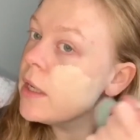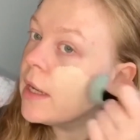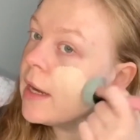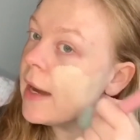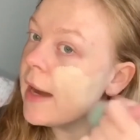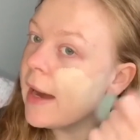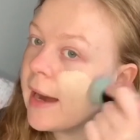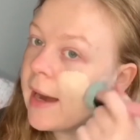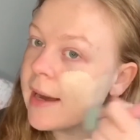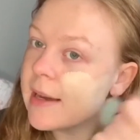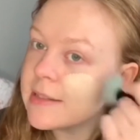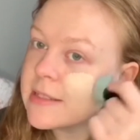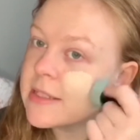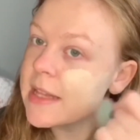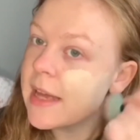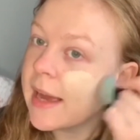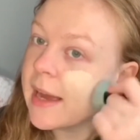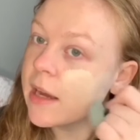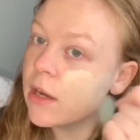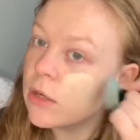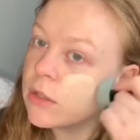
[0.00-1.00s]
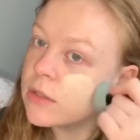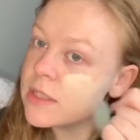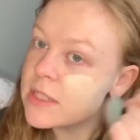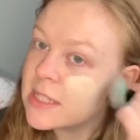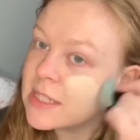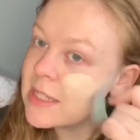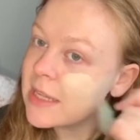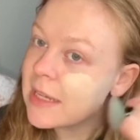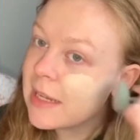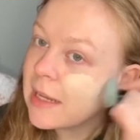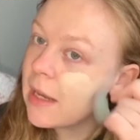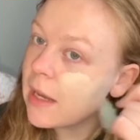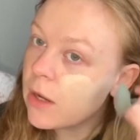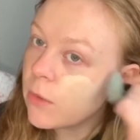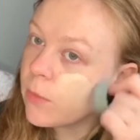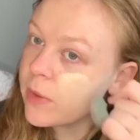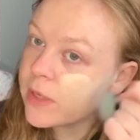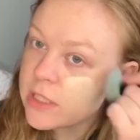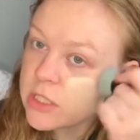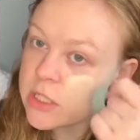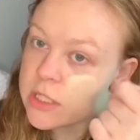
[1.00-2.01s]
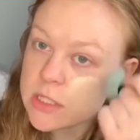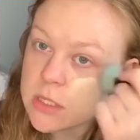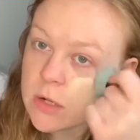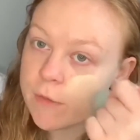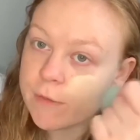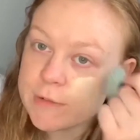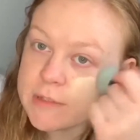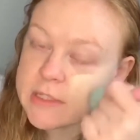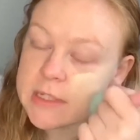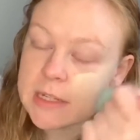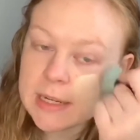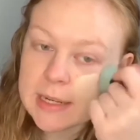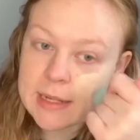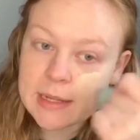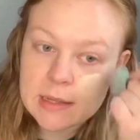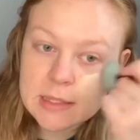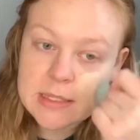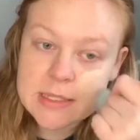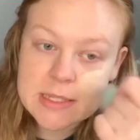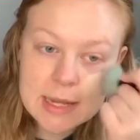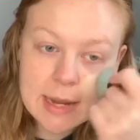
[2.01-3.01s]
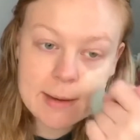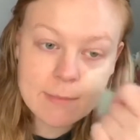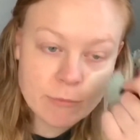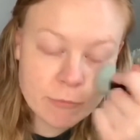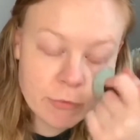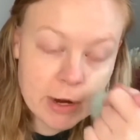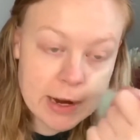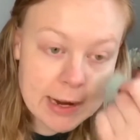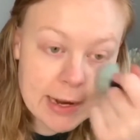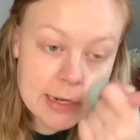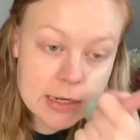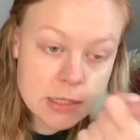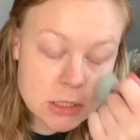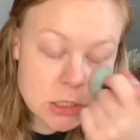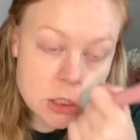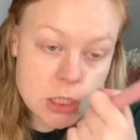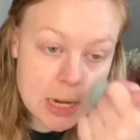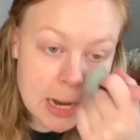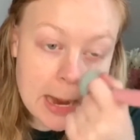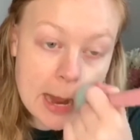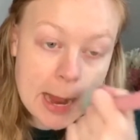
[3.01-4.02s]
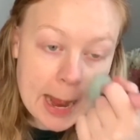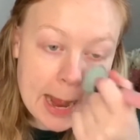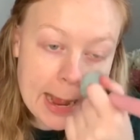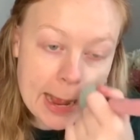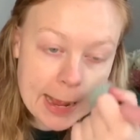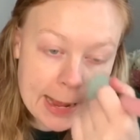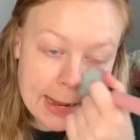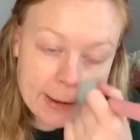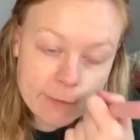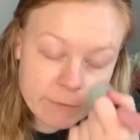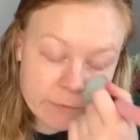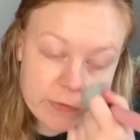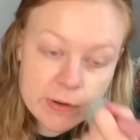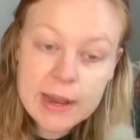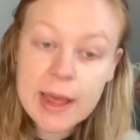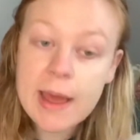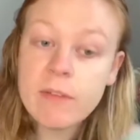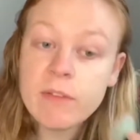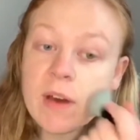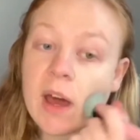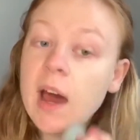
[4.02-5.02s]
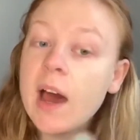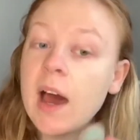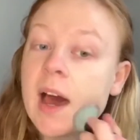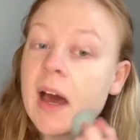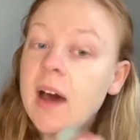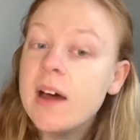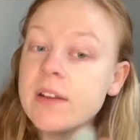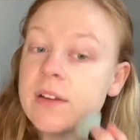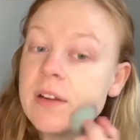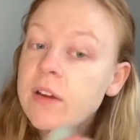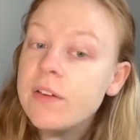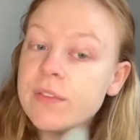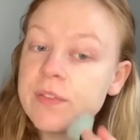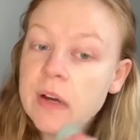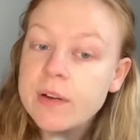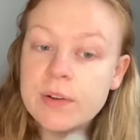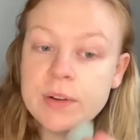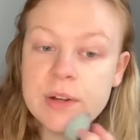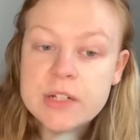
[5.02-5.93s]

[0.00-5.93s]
as their concealer, which is obviously the same range. I've never had a foundation